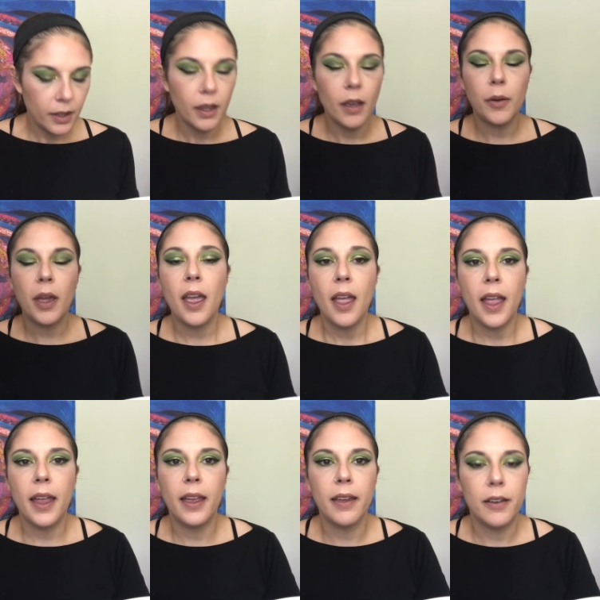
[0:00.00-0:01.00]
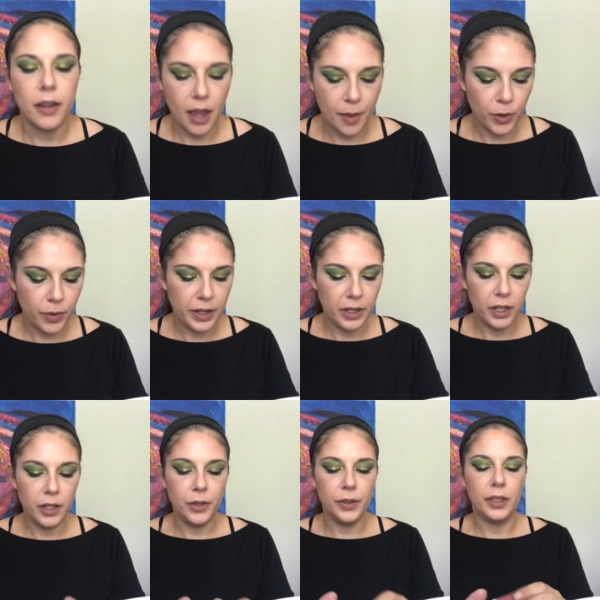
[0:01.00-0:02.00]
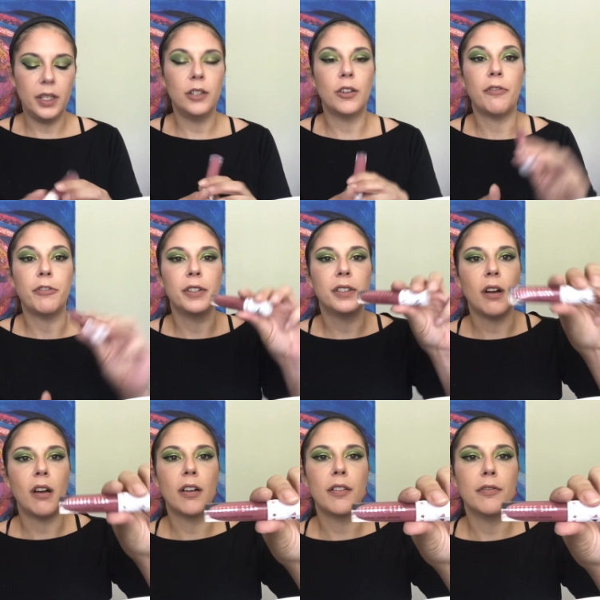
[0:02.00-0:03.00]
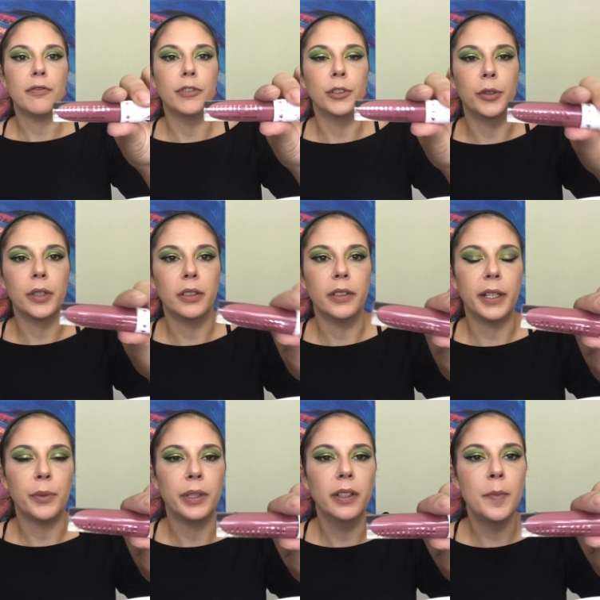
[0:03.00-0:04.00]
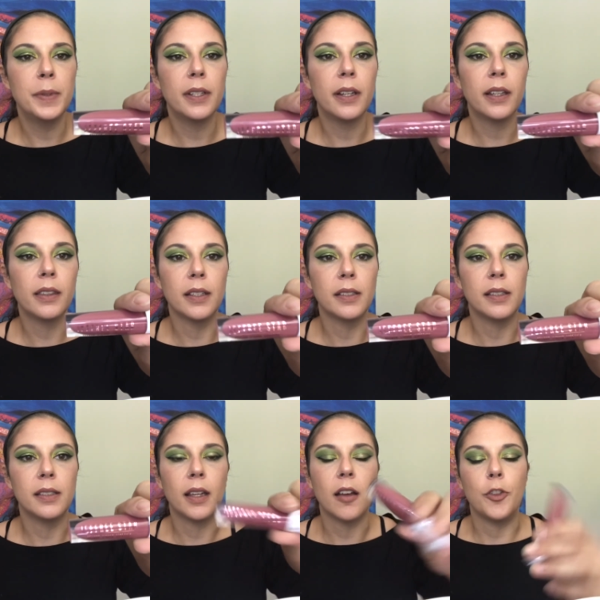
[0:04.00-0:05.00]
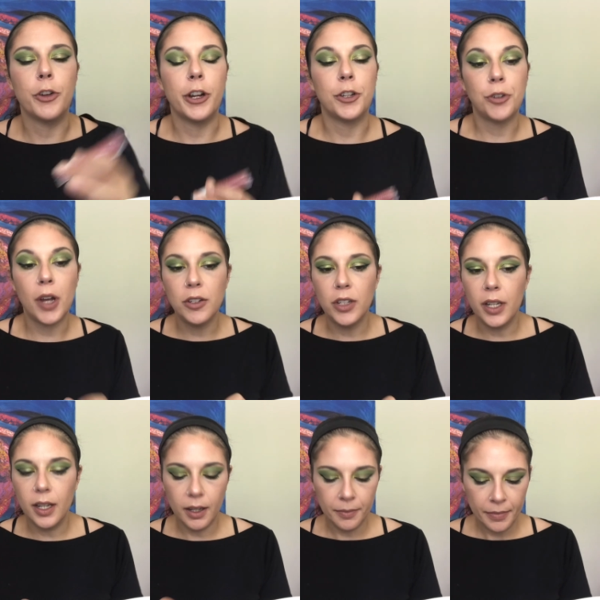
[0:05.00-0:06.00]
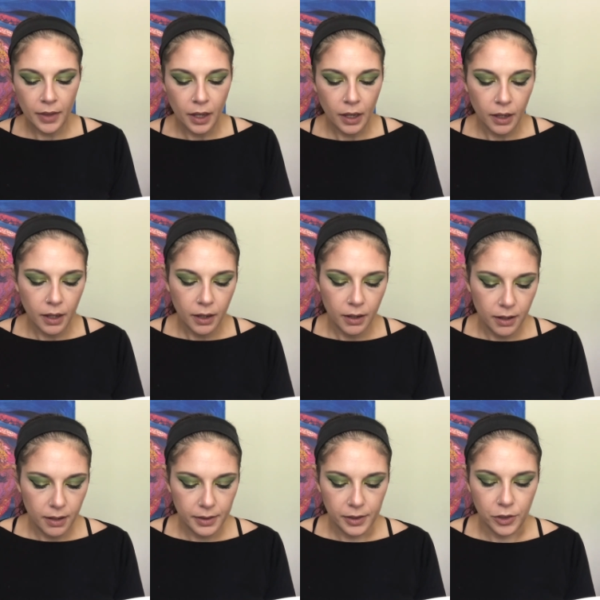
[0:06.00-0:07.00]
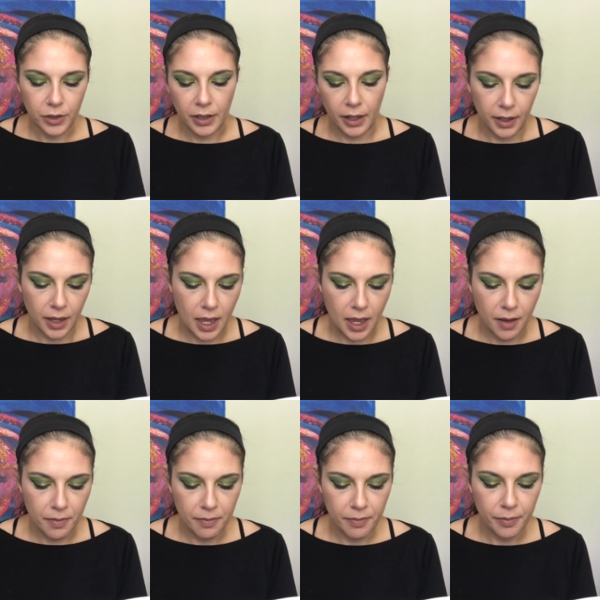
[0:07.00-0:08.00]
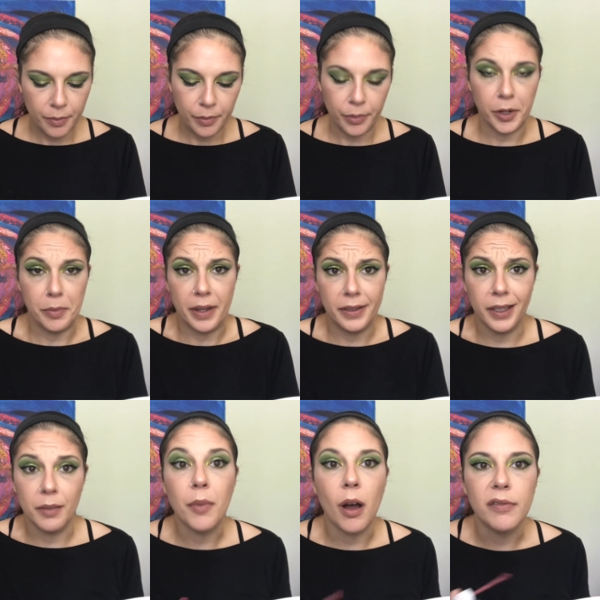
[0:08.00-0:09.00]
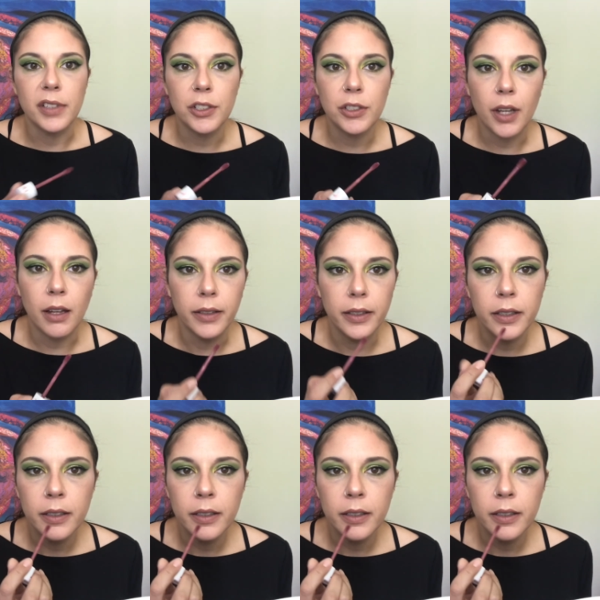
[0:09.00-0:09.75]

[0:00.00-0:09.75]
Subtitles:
Okay, and I'm going to use the Jeffree Star Velour Liquid Lipstick. This is the color Androgyny. It's just like a pretty basic mauvish color.